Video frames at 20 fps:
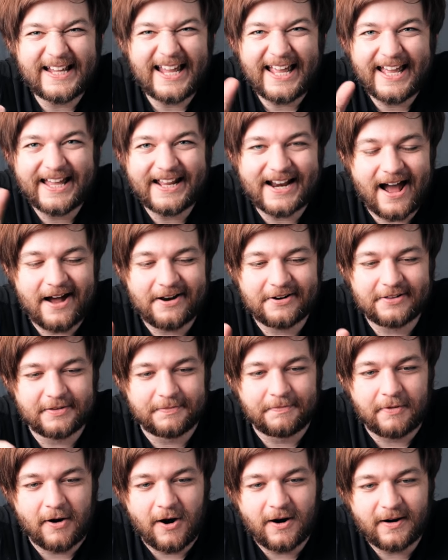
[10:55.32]
hit out of
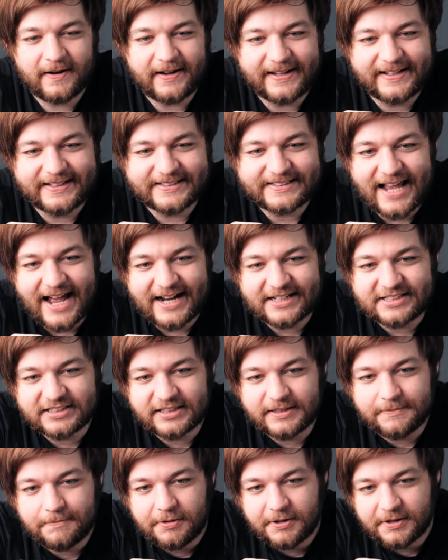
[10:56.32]
the park is
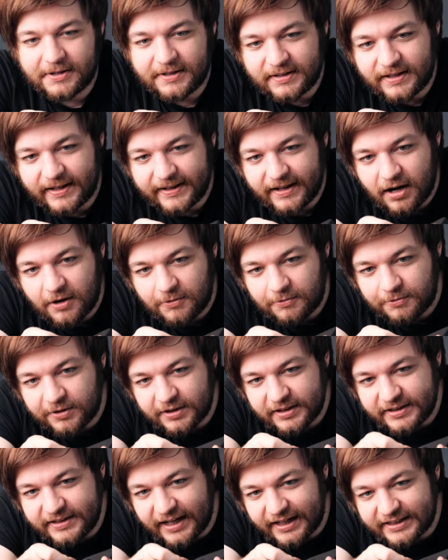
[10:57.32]
actually putting like a
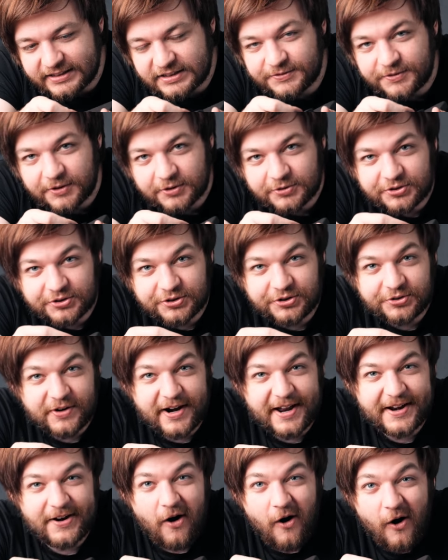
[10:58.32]
really nice filter
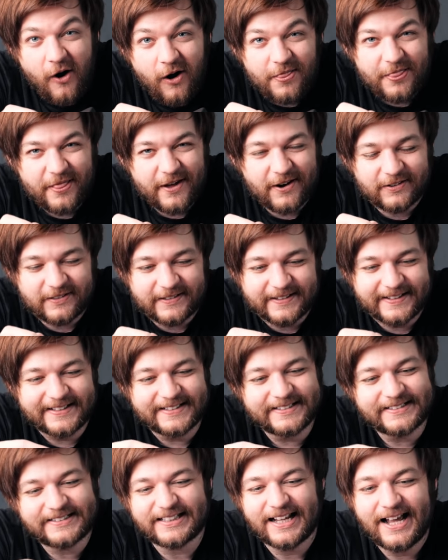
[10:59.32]
thread on their
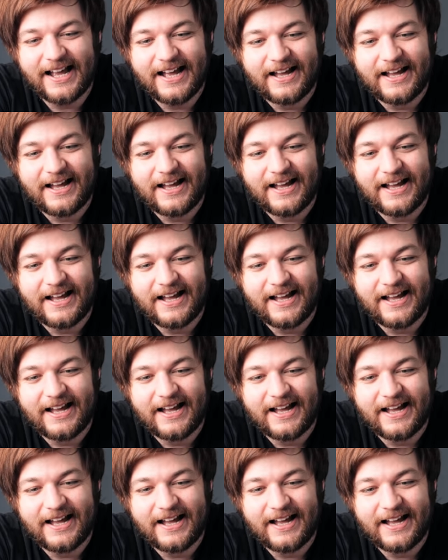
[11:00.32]
lens.